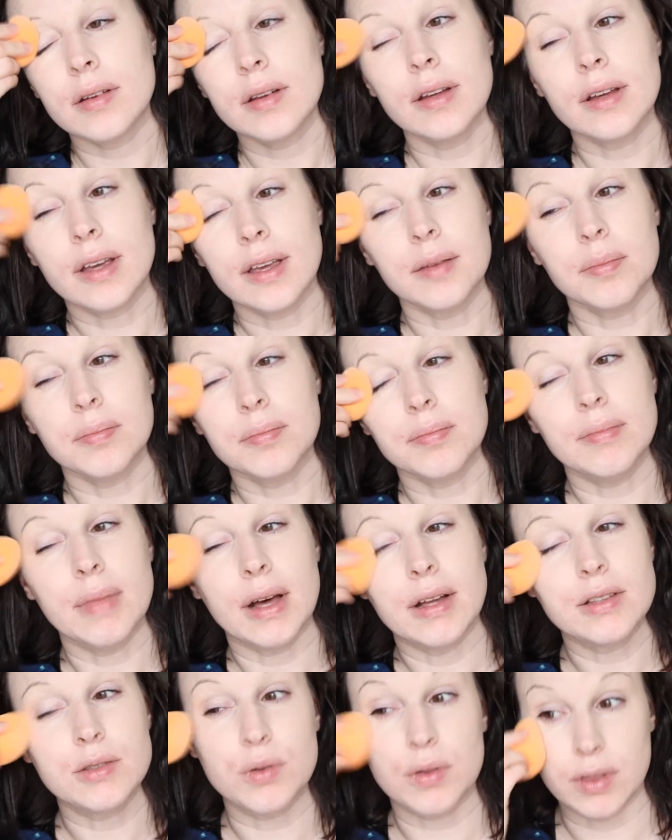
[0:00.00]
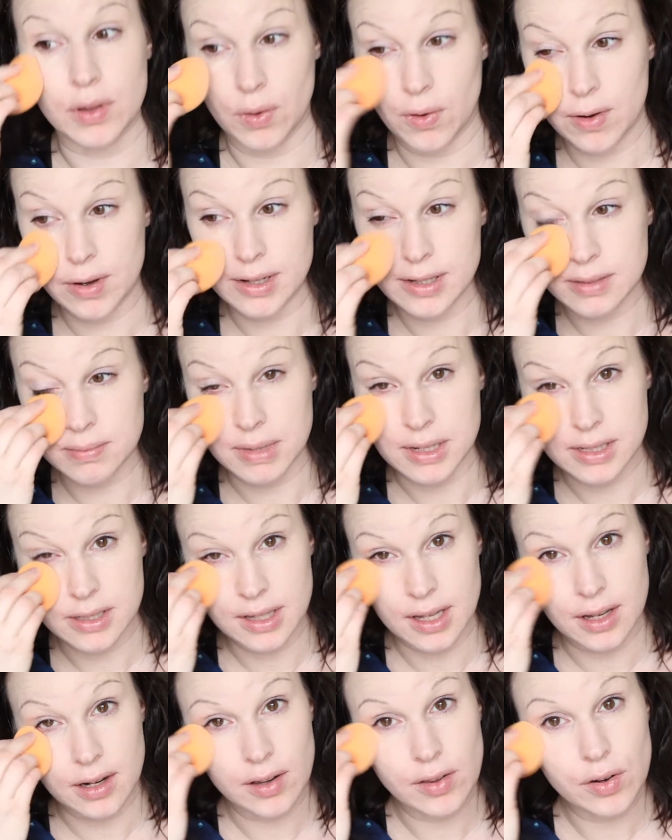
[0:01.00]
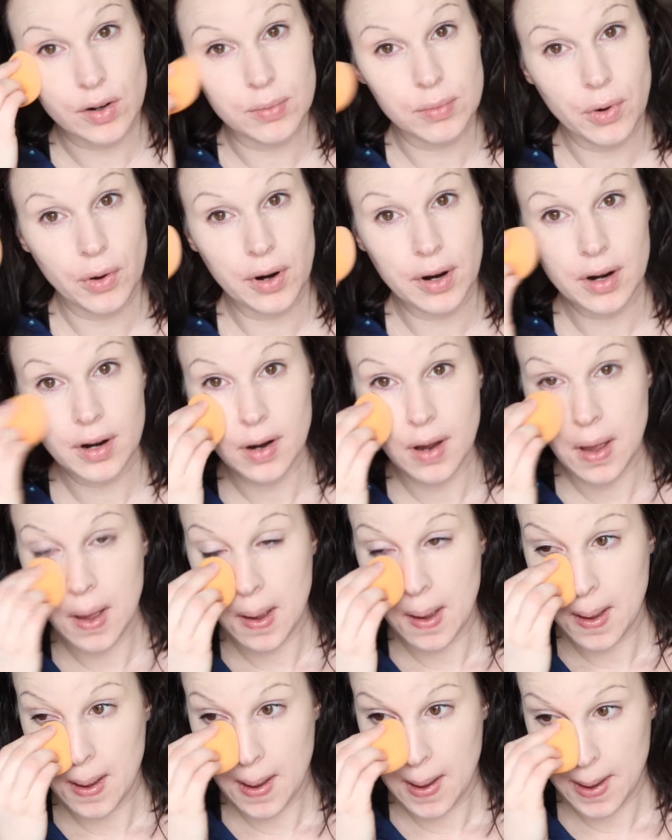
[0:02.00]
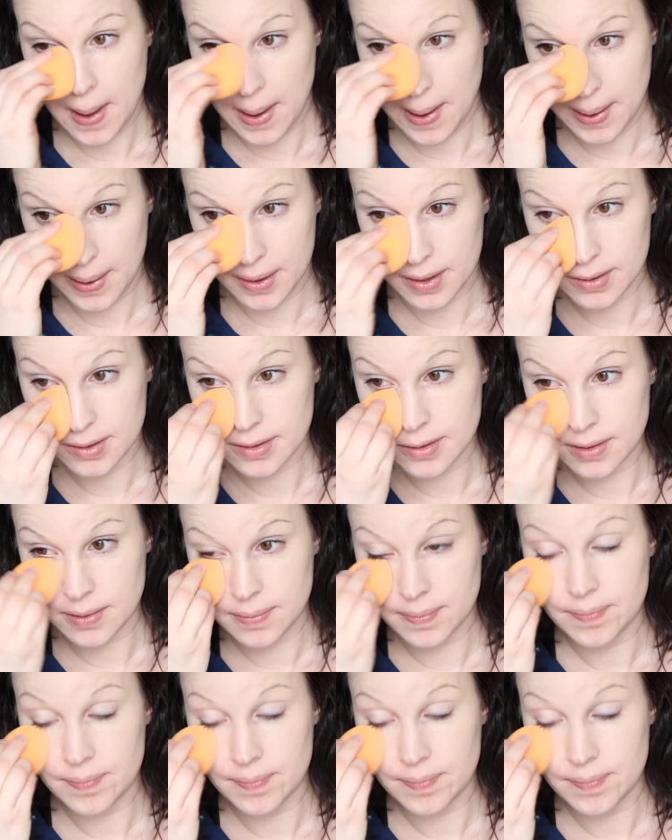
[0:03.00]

It melds with the oils in my skin a little more and